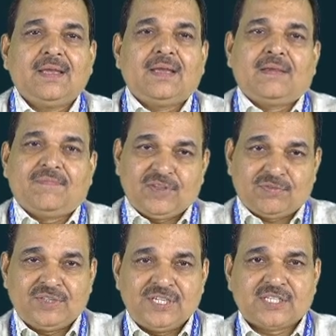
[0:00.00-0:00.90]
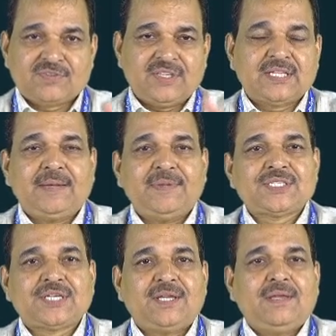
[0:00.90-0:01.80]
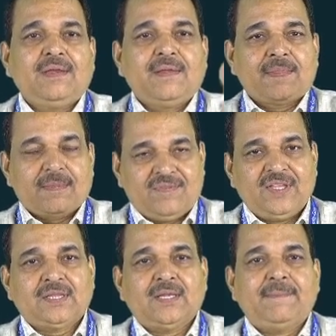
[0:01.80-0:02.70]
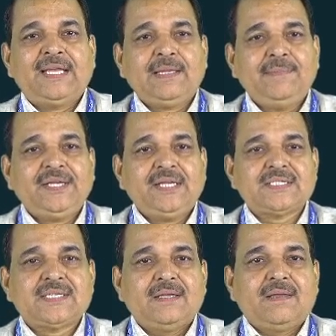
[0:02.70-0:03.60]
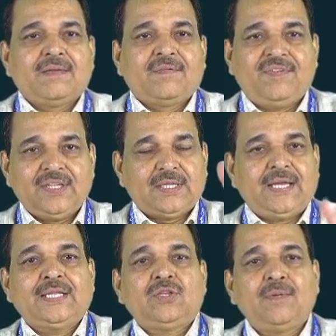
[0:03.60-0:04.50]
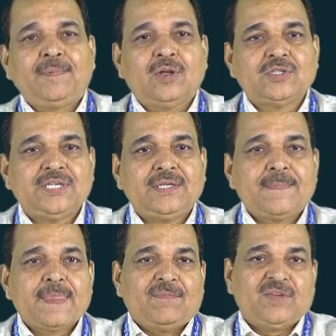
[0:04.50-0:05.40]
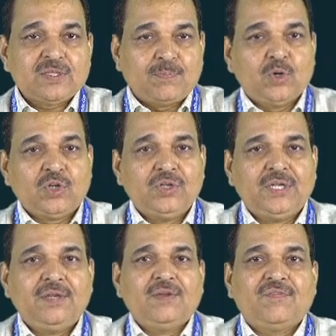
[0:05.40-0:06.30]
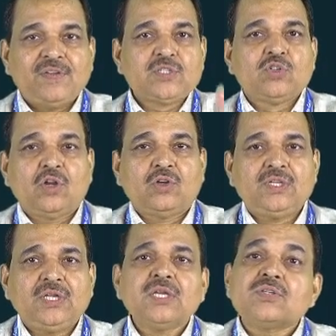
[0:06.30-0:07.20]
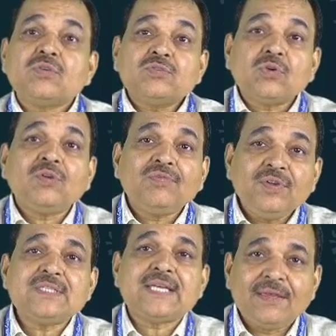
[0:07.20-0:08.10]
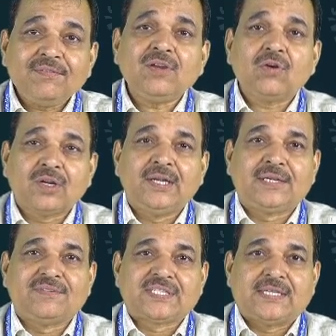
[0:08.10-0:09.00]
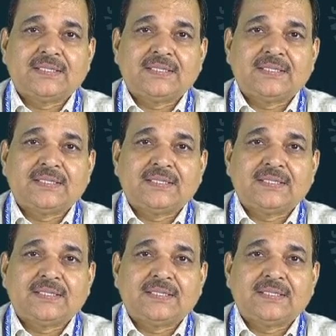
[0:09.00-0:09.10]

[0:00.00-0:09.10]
with physics, with chemistry, with mathematics, with anthropology, with botany, with zoology. So geography is having correlative science.